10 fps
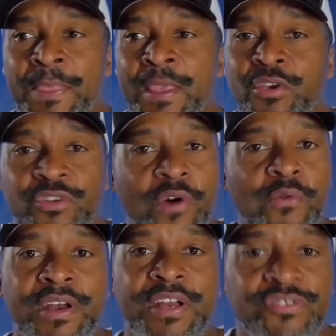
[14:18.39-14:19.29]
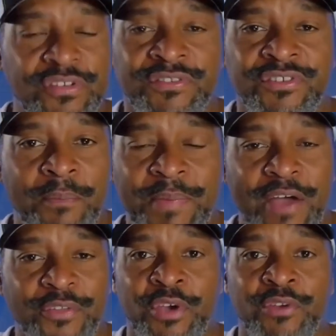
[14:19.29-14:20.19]
You don't want to just jump
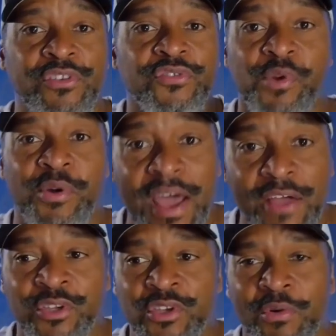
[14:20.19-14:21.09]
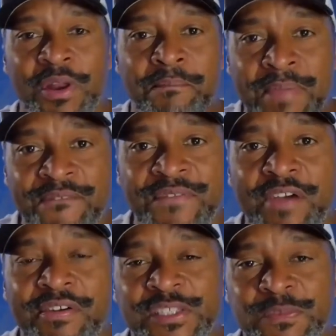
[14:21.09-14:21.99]
out there and just throw it out there. You want to be
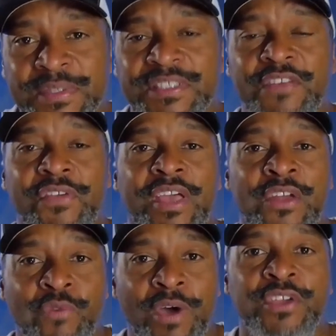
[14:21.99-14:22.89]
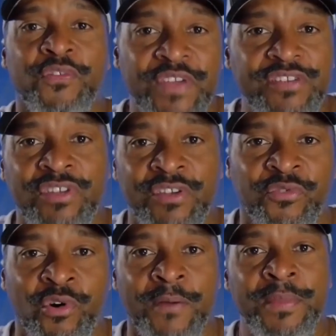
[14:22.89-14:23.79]
very specific in what you're fishing
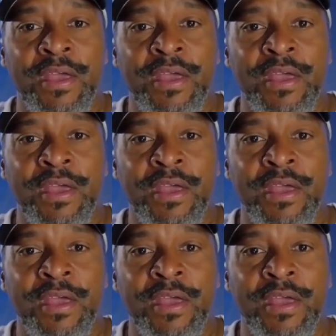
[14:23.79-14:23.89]
for.